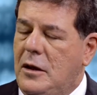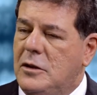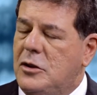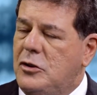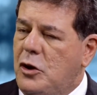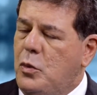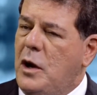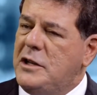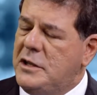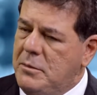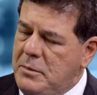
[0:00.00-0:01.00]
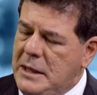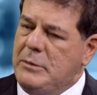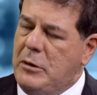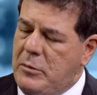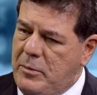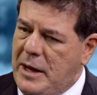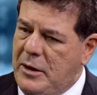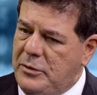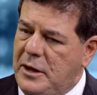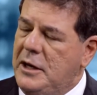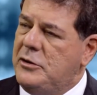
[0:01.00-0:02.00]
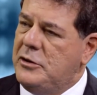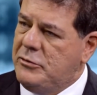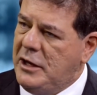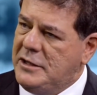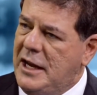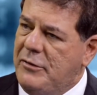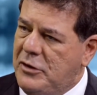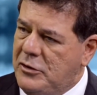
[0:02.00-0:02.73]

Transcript: So Joe, what's the minimum amount that interest rates have to